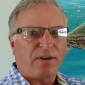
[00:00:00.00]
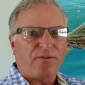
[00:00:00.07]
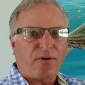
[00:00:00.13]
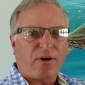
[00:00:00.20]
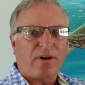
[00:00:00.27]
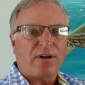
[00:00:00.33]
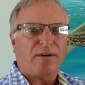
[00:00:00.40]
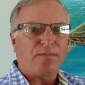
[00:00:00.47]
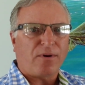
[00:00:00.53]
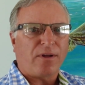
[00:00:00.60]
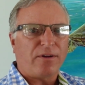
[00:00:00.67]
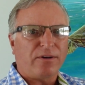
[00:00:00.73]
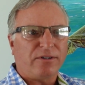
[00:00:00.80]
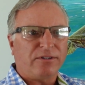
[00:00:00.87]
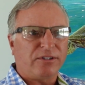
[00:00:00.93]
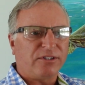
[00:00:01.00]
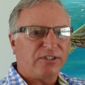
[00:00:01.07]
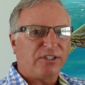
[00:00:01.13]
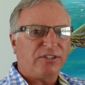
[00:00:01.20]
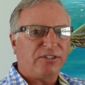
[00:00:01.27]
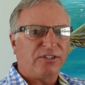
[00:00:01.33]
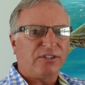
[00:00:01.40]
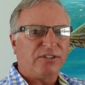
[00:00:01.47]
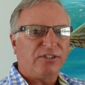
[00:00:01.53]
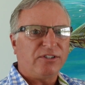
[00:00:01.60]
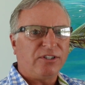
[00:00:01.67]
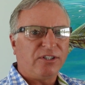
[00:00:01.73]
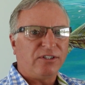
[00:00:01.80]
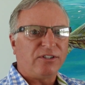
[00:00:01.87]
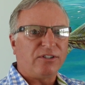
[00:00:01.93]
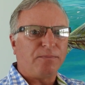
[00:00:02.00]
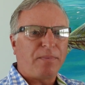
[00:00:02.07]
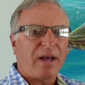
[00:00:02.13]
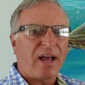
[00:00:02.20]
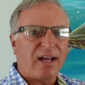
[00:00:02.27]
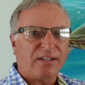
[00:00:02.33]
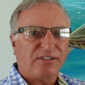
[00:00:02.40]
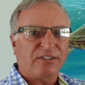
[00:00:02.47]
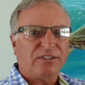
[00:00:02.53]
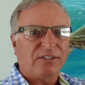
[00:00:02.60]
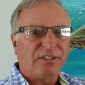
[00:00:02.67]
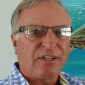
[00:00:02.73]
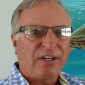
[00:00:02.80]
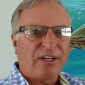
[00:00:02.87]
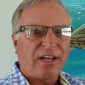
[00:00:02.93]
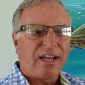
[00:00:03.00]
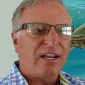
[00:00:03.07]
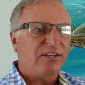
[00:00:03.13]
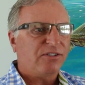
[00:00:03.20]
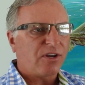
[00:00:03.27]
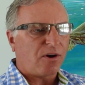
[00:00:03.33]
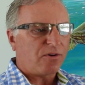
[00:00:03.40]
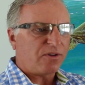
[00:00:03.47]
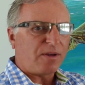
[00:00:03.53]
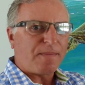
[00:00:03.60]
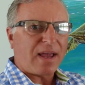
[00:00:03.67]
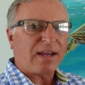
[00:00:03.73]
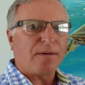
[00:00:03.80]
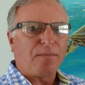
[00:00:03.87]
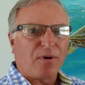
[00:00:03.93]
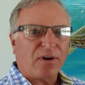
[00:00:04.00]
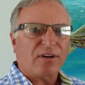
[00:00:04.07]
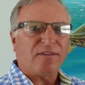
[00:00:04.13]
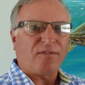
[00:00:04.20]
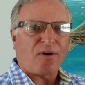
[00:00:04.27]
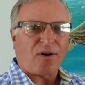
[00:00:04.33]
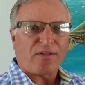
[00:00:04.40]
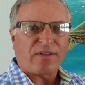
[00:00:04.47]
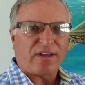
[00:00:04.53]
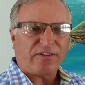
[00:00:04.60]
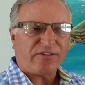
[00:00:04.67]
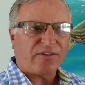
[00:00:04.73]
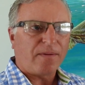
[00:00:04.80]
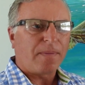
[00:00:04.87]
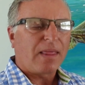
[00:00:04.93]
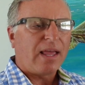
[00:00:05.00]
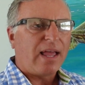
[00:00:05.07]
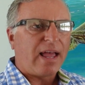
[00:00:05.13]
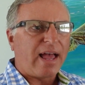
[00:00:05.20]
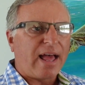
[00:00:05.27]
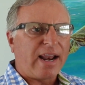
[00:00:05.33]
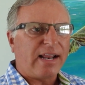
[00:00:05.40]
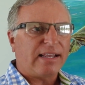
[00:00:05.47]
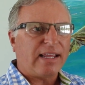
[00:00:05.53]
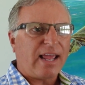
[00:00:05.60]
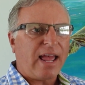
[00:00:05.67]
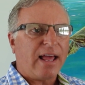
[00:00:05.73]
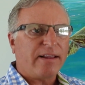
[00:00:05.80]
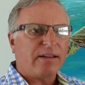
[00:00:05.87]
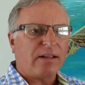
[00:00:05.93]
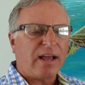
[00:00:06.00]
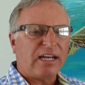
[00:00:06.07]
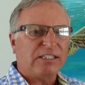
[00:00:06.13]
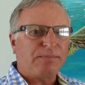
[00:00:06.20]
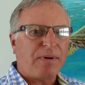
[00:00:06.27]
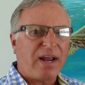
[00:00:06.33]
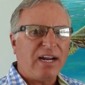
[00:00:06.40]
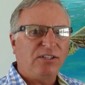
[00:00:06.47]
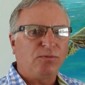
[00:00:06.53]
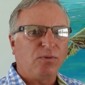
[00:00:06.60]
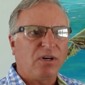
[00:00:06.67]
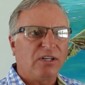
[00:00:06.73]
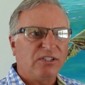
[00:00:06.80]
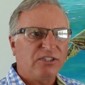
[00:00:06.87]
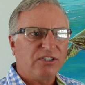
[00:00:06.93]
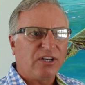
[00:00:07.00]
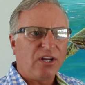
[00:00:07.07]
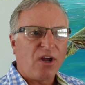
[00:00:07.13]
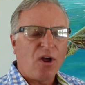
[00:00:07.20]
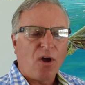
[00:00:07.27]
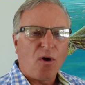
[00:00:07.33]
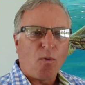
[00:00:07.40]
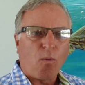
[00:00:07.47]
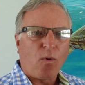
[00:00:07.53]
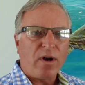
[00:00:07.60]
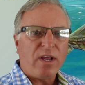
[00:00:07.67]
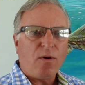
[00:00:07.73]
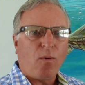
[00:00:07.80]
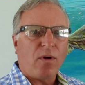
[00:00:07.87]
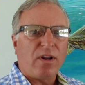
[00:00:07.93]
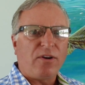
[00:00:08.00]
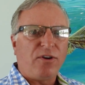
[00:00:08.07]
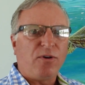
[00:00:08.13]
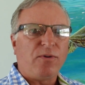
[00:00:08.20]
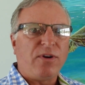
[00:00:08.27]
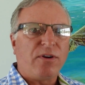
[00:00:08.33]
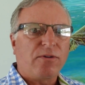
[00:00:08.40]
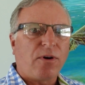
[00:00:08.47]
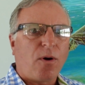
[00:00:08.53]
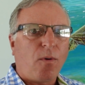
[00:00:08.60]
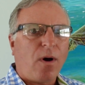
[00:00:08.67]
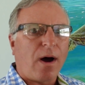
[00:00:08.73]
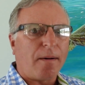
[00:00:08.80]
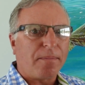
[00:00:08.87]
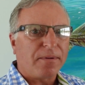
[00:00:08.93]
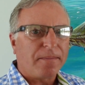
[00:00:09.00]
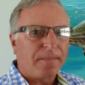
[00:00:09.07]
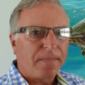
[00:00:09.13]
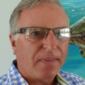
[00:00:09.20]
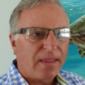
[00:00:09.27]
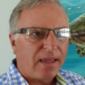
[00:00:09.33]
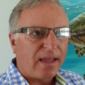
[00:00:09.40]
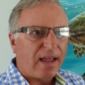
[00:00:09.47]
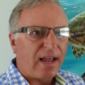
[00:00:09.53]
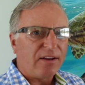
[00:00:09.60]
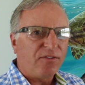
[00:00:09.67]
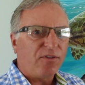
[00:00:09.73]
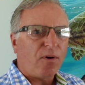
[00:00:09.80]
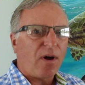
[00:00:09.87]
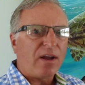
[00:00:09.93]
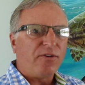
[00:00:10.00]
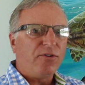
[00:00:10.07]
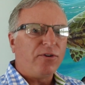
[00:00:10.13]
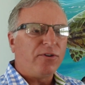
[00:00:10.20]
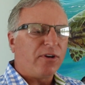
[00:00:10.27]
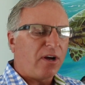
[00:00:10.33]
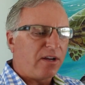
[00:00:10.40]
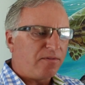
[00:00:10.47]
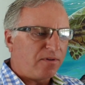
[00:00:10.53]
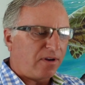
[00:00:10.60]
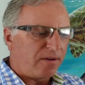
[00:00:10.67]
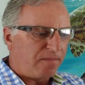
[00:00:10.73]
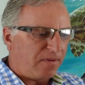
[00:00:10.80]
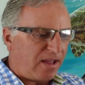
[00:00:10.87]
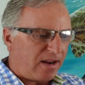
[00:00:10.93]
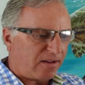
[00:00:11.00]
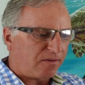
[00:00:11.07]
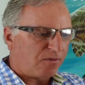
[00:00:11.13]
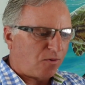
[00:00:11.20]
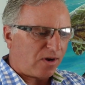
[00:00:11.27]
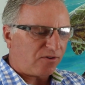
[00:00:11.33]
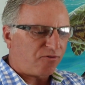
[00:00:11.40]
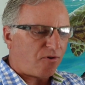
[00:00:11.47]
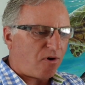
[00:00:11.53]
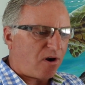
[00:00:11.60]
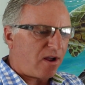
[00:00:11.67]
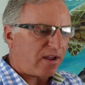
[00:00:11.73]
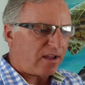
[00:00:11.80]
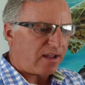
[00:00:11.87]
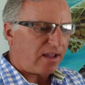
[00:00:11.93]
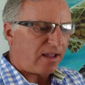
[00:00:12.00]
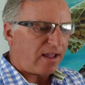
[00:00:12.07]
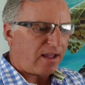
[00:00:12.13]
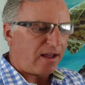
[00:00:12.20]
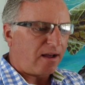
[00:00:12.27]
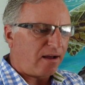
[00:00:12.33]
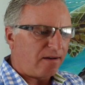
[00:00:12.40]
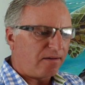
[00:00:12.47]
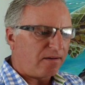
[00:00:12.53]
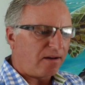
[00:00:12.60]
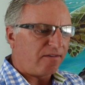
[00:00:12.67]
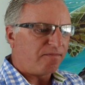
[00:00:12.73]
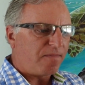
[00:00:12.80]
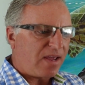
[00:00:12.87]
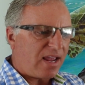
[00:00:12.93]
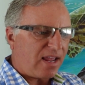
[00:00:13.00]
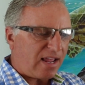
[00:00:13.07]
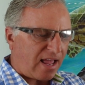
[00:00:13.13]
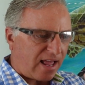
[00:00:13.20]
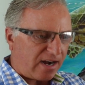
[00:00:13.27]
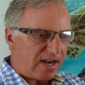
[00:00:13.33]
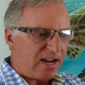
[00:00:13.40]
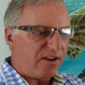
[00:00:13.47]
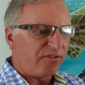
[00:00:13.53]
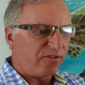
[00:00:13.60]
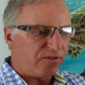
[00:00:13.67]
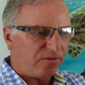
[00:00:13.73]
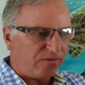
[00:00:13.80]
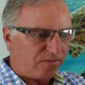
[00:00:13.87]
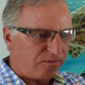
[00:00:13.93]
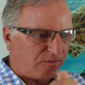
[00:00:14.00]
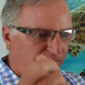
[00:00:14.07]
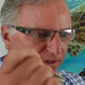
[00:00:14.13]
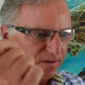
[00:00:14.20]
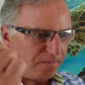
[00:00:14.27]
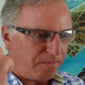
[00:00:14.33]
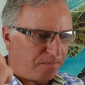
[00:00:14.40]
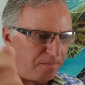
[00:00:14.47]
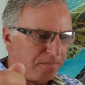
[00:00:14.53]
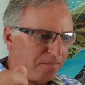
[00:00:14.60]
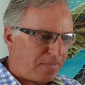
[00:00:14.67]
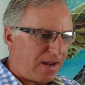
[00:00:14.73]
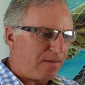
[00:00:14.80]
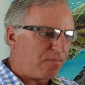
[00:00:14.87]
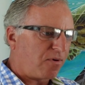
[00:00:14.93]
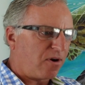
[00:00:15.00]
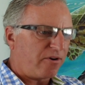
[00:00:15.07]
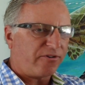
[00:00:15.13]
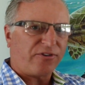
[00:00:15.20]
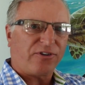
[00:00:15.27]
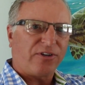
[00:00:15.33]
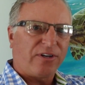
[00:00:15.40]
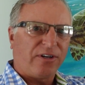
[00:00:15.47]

Then draw your brother, your sisters, your pets. And so you make a book of all this. And at the end, the last page was, what do you want to do when you grow up? And so I had a quick drawing of me at an easel with a paintbrush